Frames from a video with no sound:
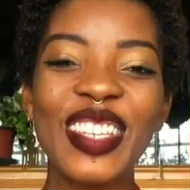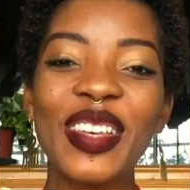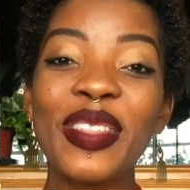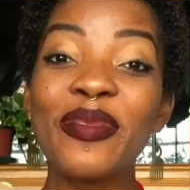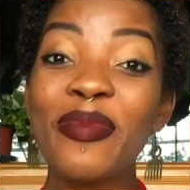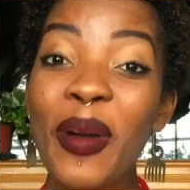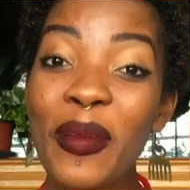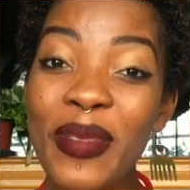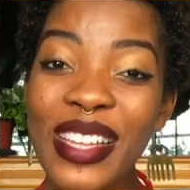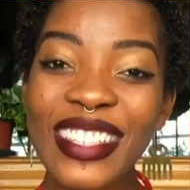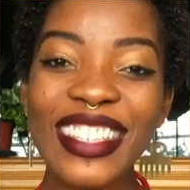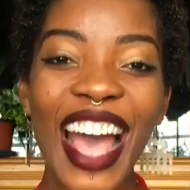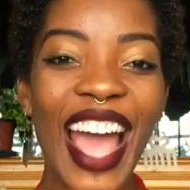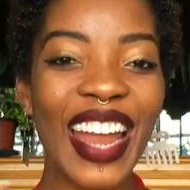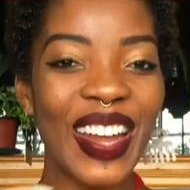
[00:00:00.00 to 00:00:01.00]
So the
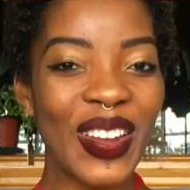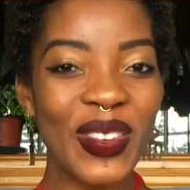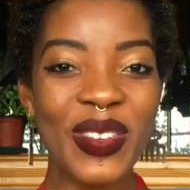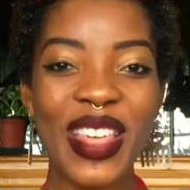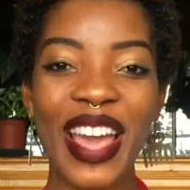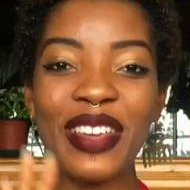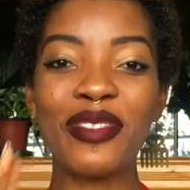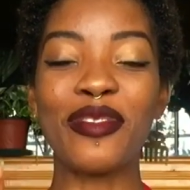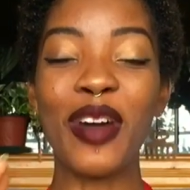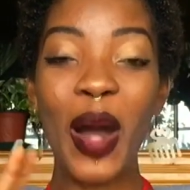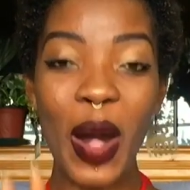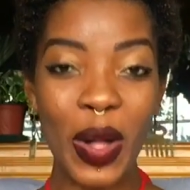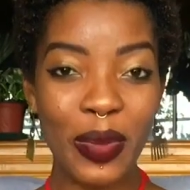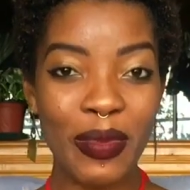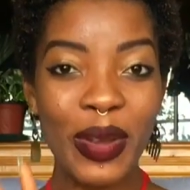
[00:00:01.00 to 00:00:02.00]
moment I know that you've
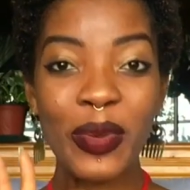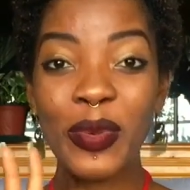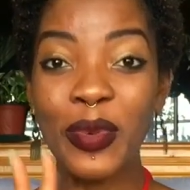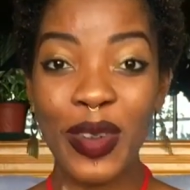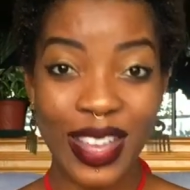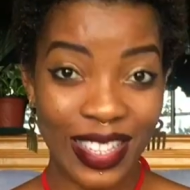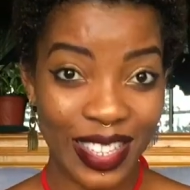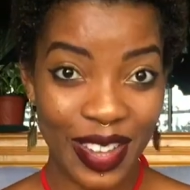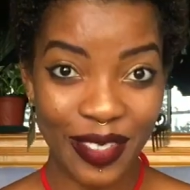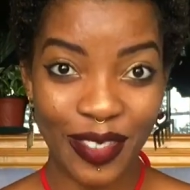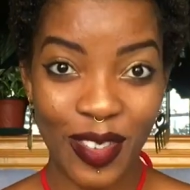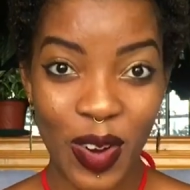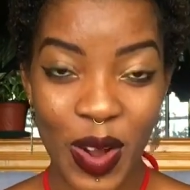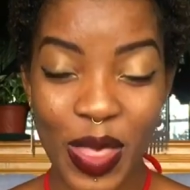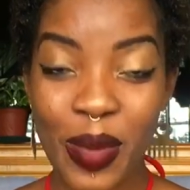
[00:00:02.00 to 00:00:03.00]
all been
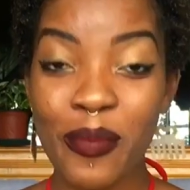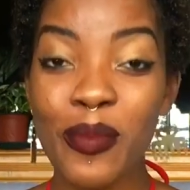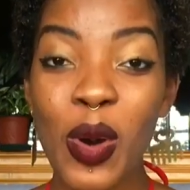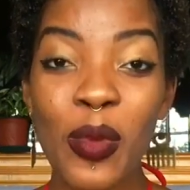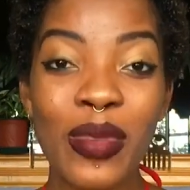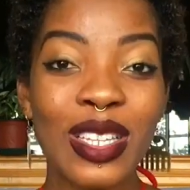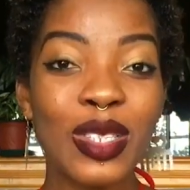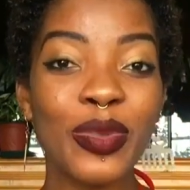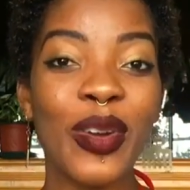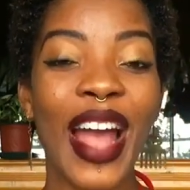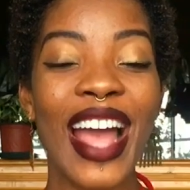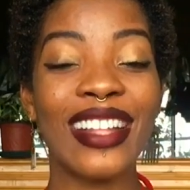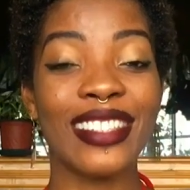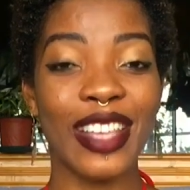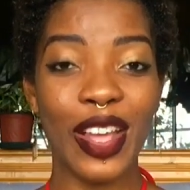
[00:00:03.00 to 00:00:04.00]
waiting for, the moment
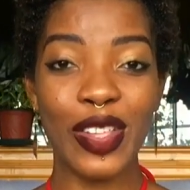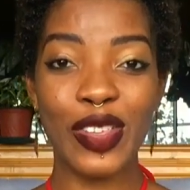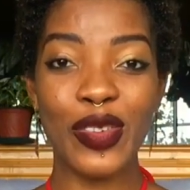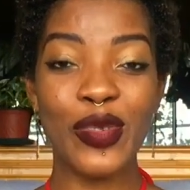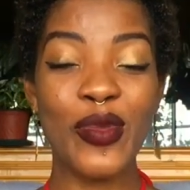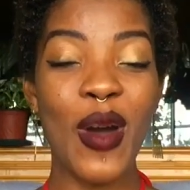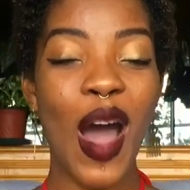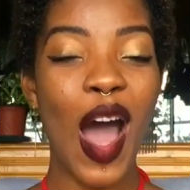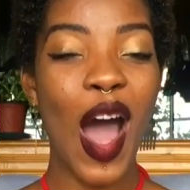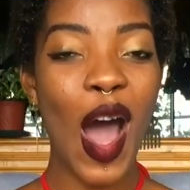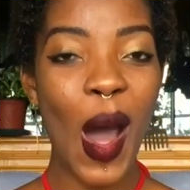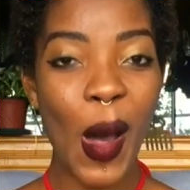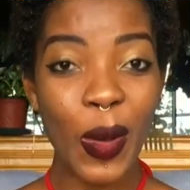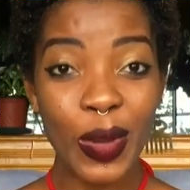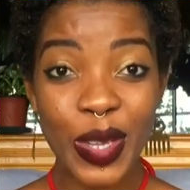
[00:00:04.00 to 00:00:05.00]
where I tell you
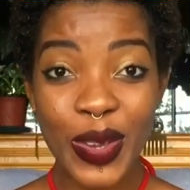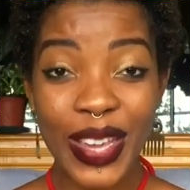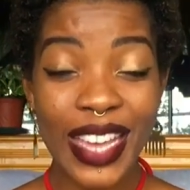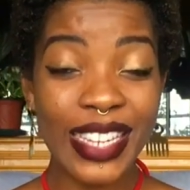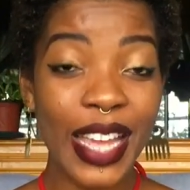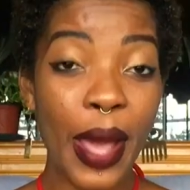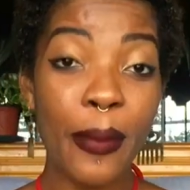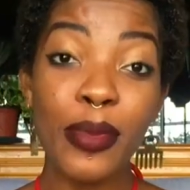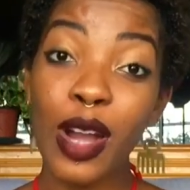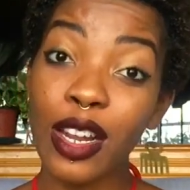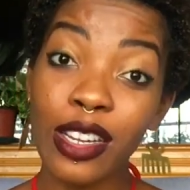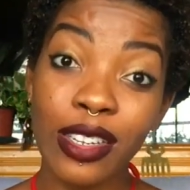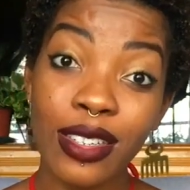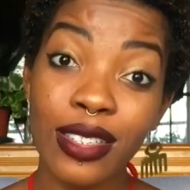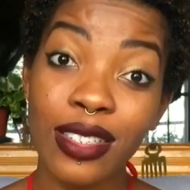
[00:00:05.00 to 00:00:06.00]
how you can get
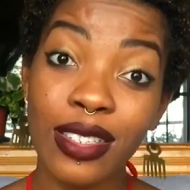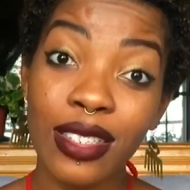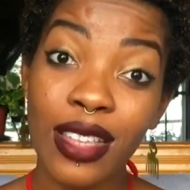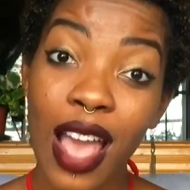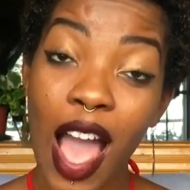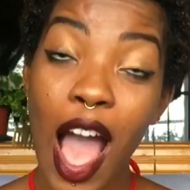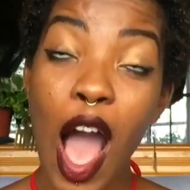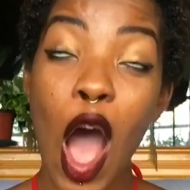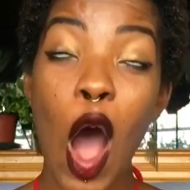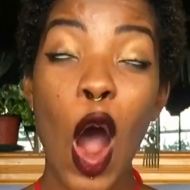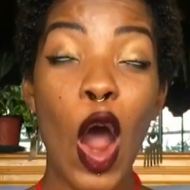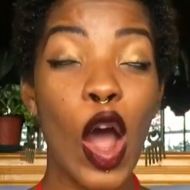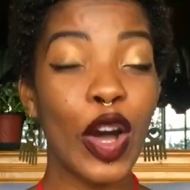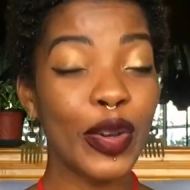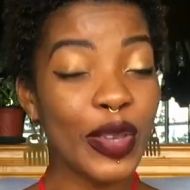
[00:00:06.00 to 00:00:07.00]
products
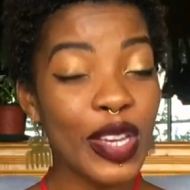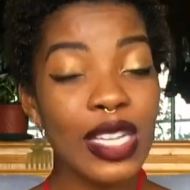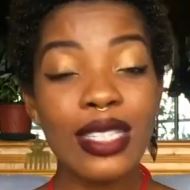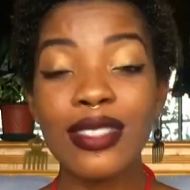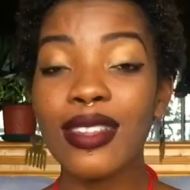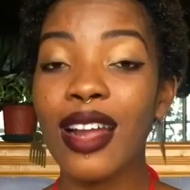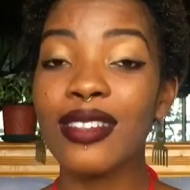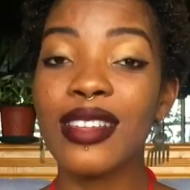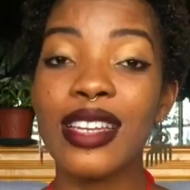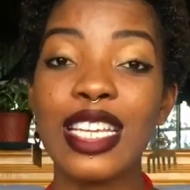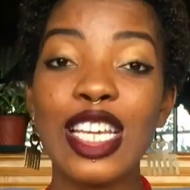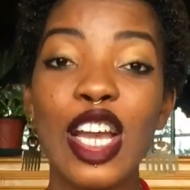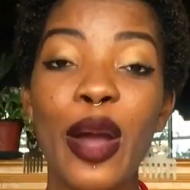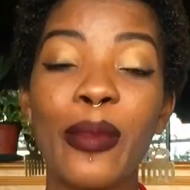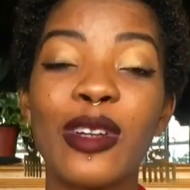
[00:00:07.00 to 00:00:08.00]
or how you can start
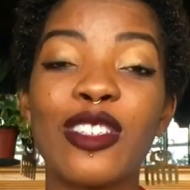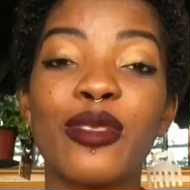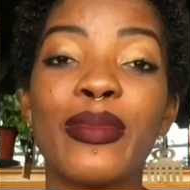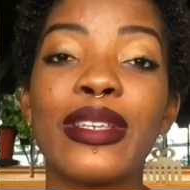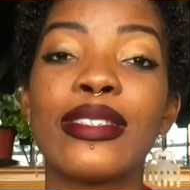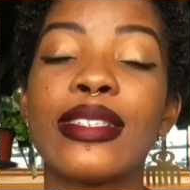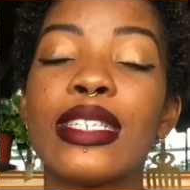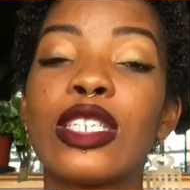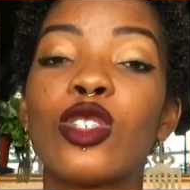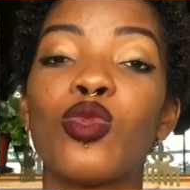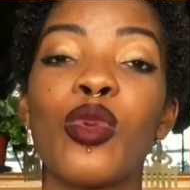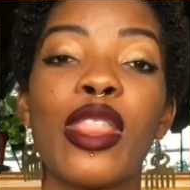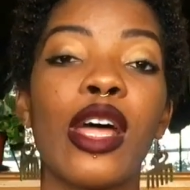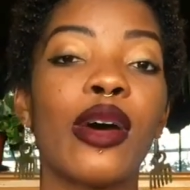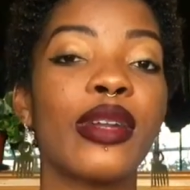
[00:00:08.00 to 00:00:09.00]
an e-commerce business
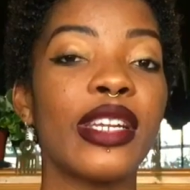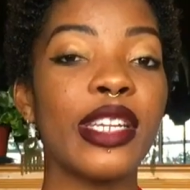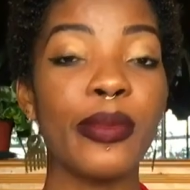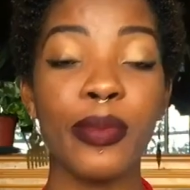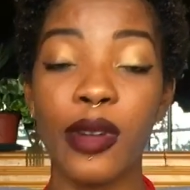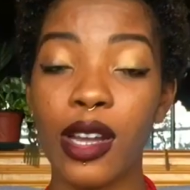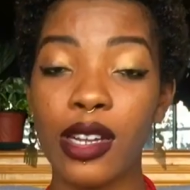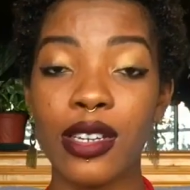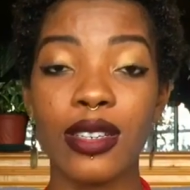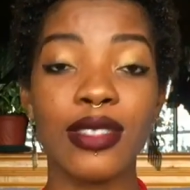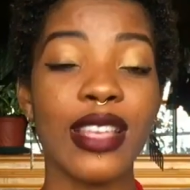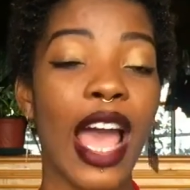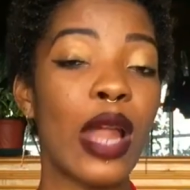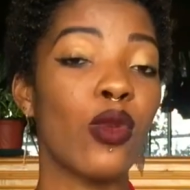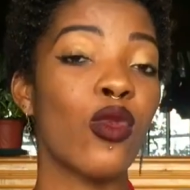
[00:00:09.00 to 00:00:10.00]
without any
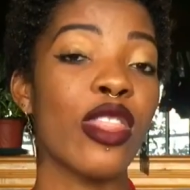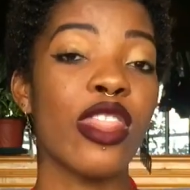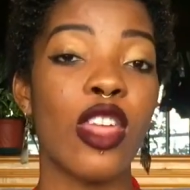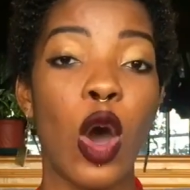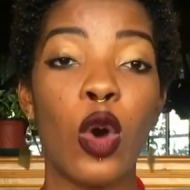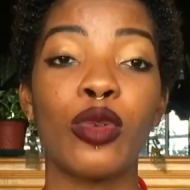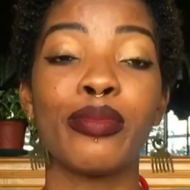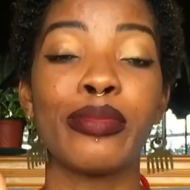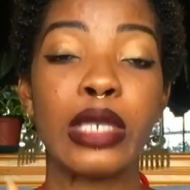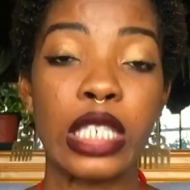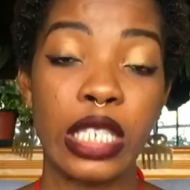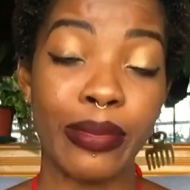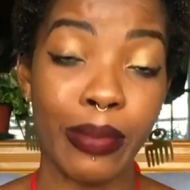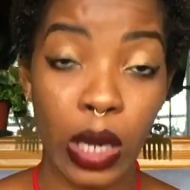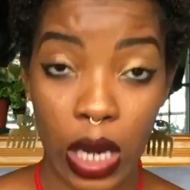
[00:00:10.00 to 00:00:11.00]
products and without
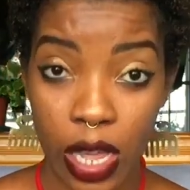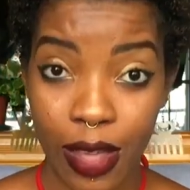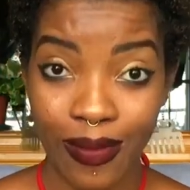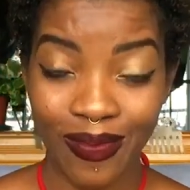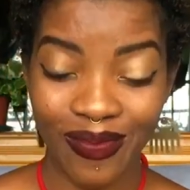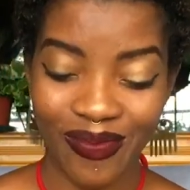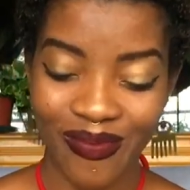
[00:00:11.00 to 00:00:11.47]
much money.